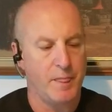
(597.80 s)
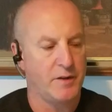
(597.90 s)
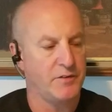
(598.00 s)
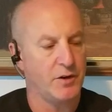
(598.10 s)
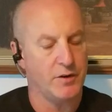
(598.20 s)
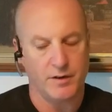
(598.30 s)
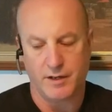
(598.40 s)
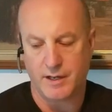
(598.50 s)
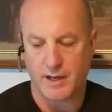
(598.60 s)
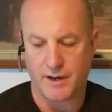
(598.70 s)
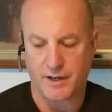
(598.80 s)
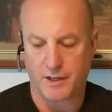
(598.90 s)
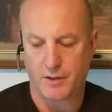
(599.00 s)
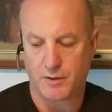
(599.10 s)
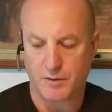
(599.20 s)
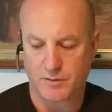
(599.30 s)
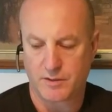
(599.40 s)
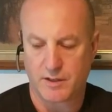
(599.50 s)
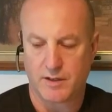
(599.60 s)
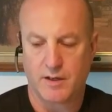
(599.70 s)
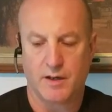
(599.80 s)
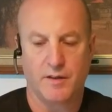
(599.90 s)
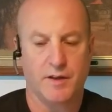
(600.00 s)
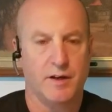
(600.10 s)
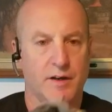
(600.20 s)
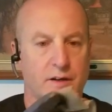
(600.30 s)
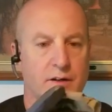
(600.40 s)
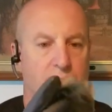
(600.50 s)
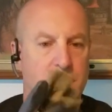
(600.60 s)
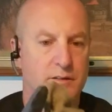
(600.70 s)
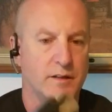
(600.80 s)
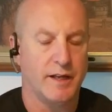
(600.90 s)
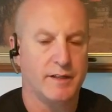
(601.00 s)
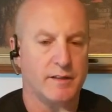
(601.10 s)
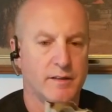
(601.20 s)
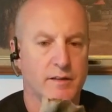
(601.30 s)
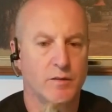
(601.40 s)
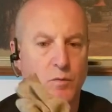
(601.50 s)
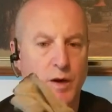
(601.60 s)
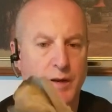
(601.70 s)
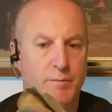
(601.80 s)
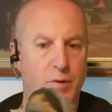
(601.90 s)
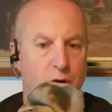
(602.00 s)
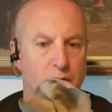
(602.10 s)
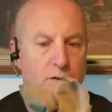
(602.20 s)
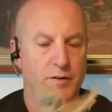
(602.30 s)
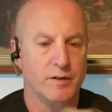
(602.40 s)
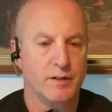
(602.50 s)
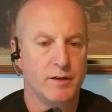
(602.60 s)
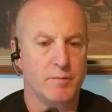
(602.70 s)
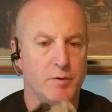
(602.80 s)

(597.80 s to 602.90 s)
dirt. And I use the white part or the clear